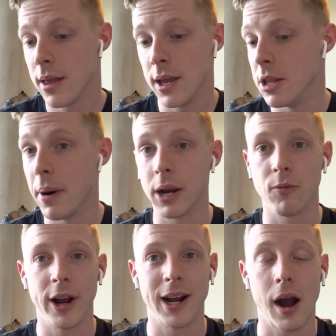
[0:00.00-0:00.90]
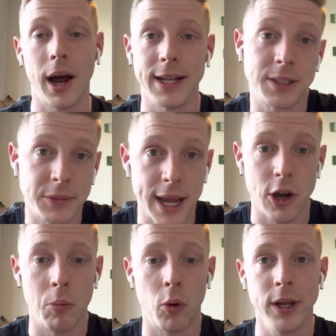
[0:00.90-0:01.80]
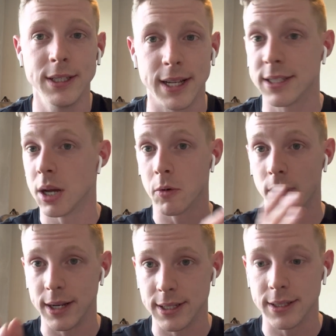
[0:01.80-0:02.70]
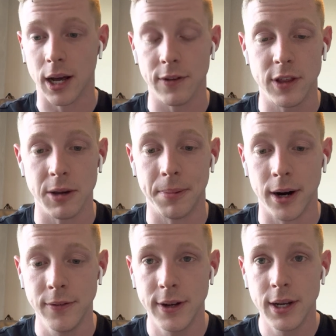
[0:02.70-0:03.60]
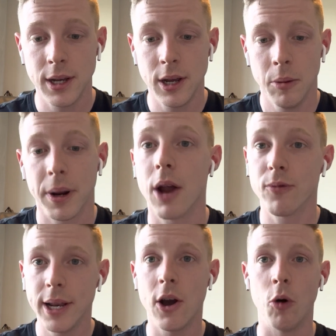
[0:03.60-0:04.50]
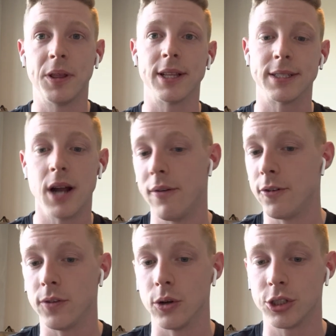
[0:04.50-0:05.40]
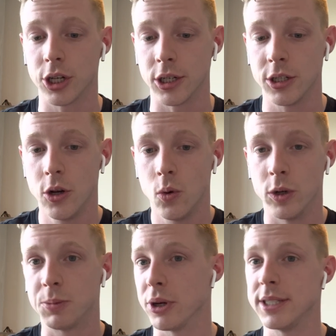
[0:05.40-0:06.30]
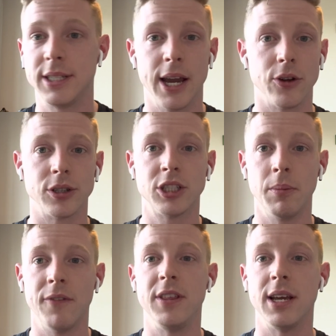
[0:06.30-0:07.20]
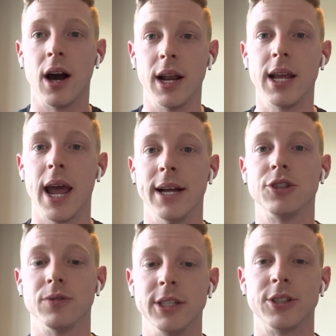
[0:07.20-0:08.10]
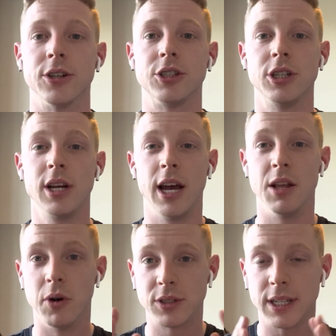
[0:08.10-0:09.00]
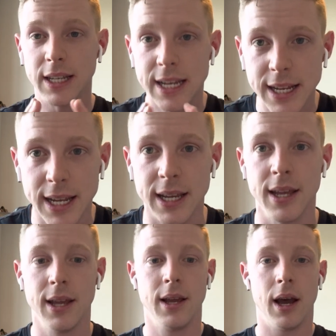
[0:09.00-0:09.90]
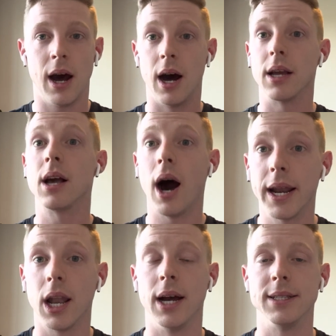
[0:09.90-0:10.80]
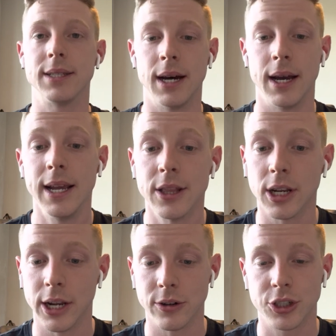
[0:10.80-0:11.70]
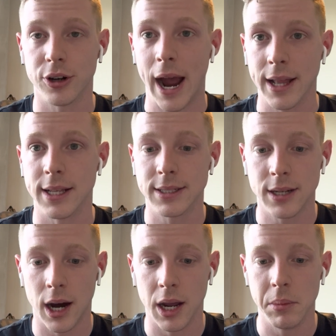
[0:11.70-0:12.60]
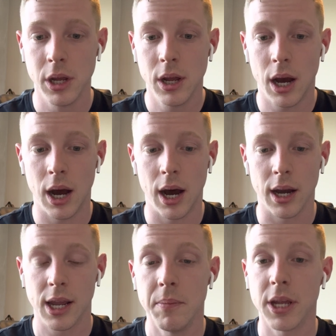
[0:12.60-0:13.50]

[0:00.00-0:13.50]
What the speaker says: In the bottom right, I highlight some take-home points that summarizes all of the above. But I really hope that this novel flowchart, which brings together some of the cutting-edge research and the most leading guidelines in the literature at this time, can be